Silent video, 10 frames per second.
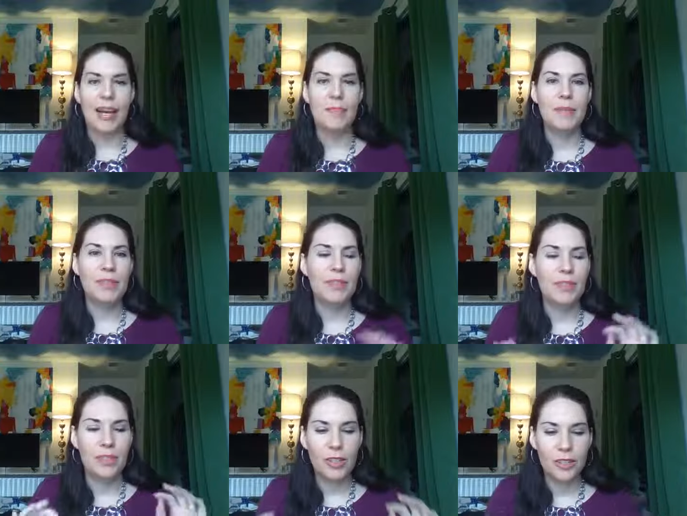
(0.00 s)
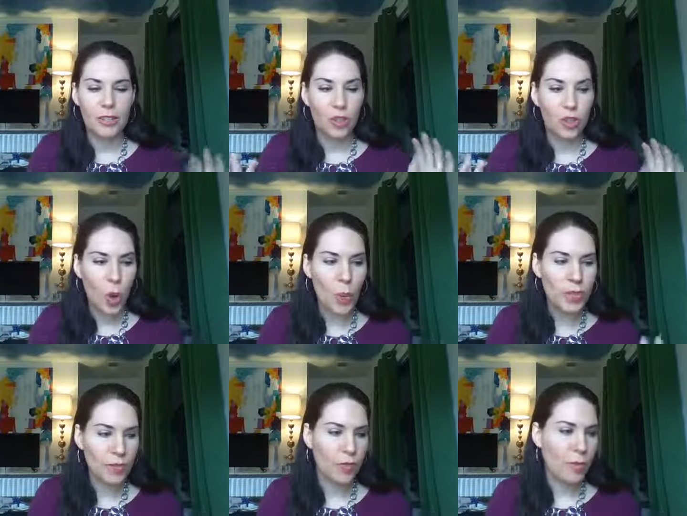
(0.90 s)
I mean, just so
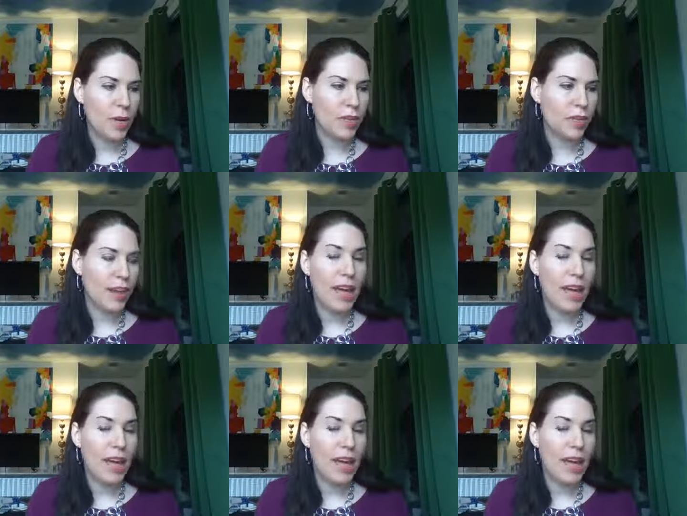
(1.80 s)
much information.